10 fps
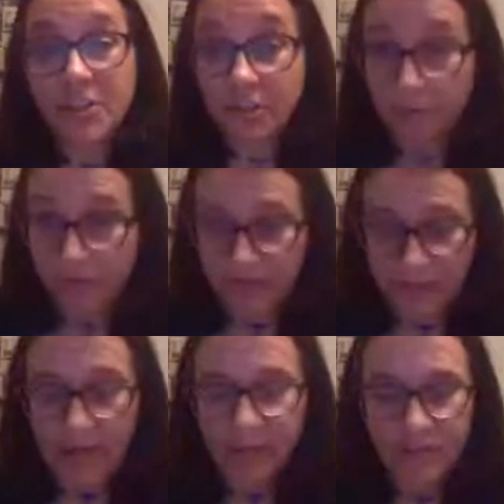of
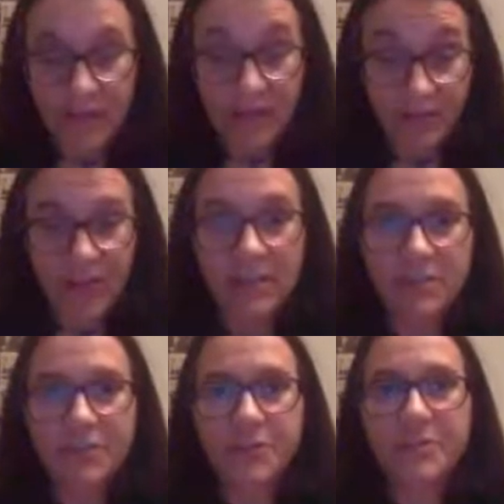each
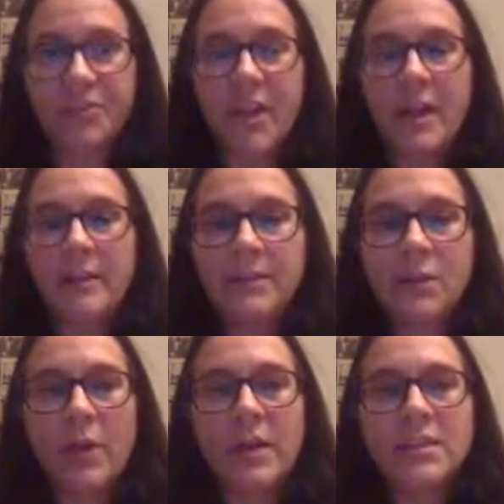data source.
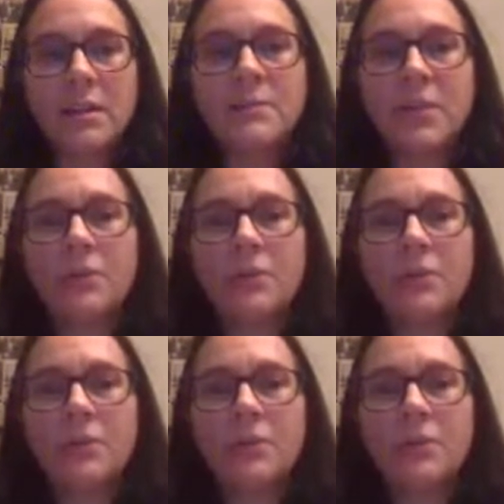So in terms of